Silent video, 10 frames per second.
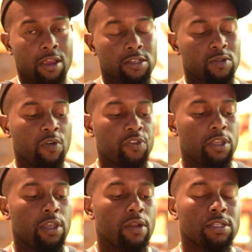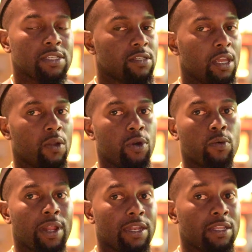So over the years, I stayed with it.
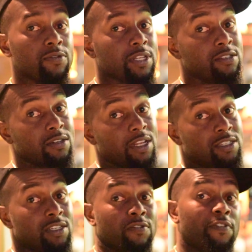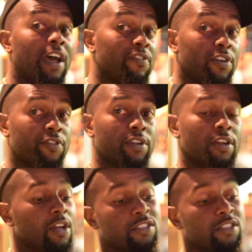What I did was I took that 6,500,